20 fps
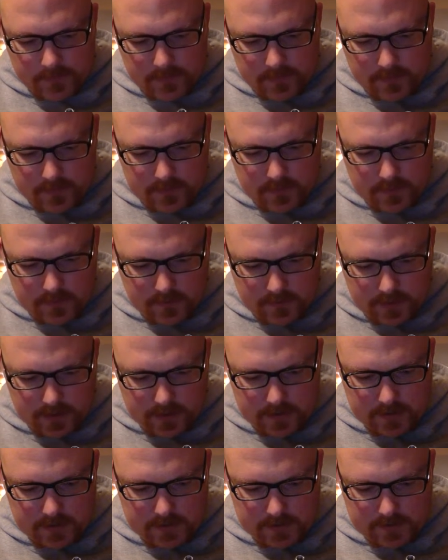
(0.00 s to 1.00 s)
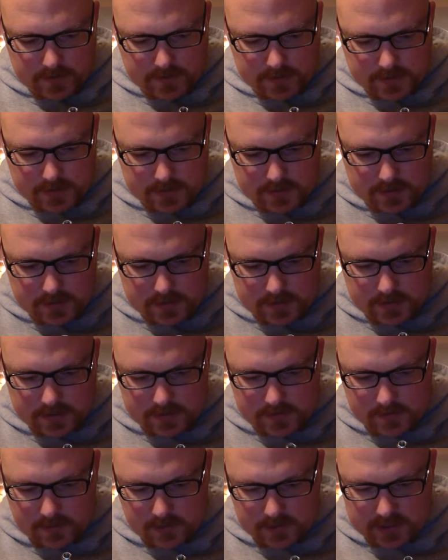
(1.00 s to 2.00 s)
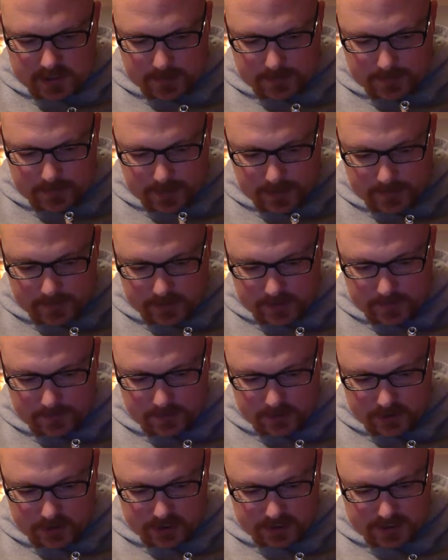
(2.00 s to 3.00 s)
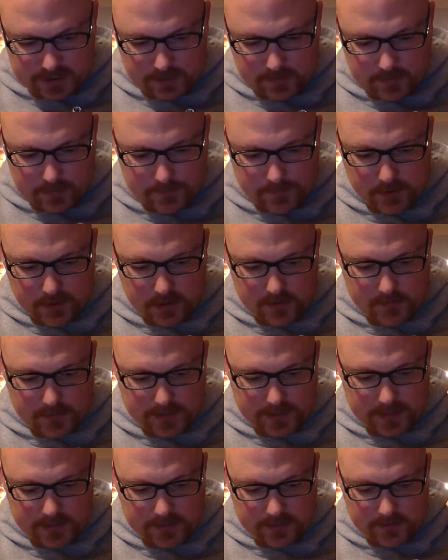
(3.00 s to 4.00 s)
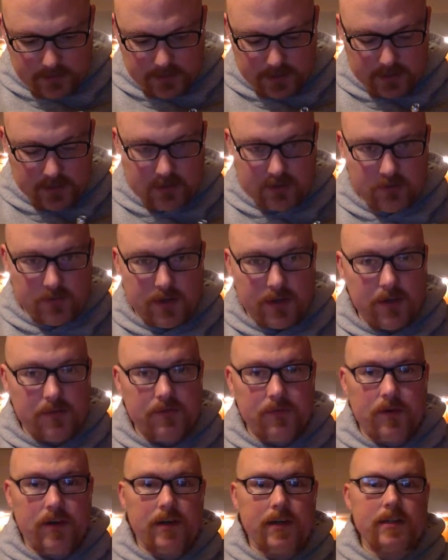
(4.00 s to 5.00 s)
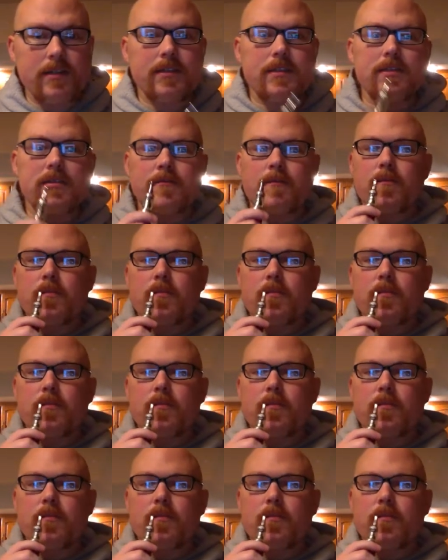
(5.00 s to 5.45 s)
Let's try it. It's the most I'm going to push it because I don't want to burn my coil. 12 watts.